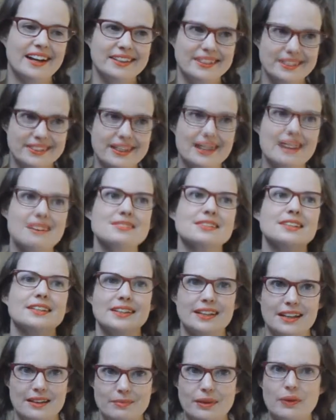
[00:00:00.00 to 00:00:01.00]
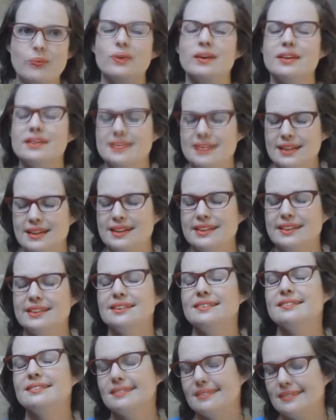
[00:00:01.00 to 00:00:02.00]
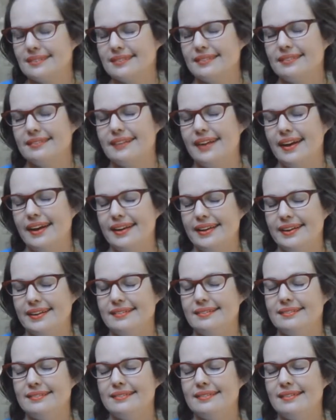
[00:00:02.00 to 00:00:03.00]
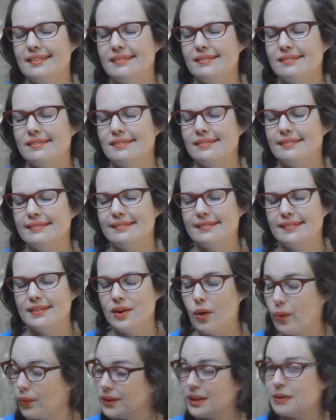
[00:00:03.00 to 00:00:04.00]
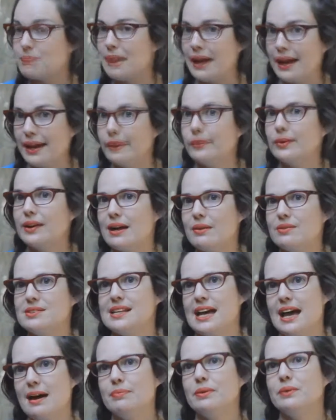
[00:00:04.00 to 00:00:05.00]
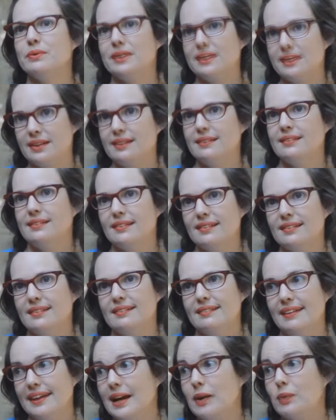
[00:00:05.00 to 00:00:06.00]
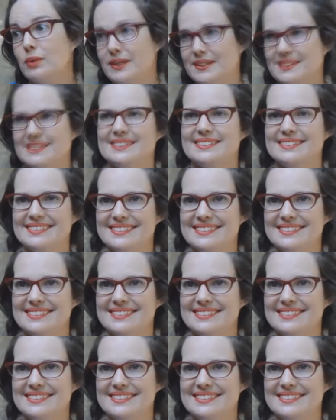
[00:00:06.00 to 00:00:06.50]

I knew that I was gonna get my work done and only pay when I was happy with it. And I was.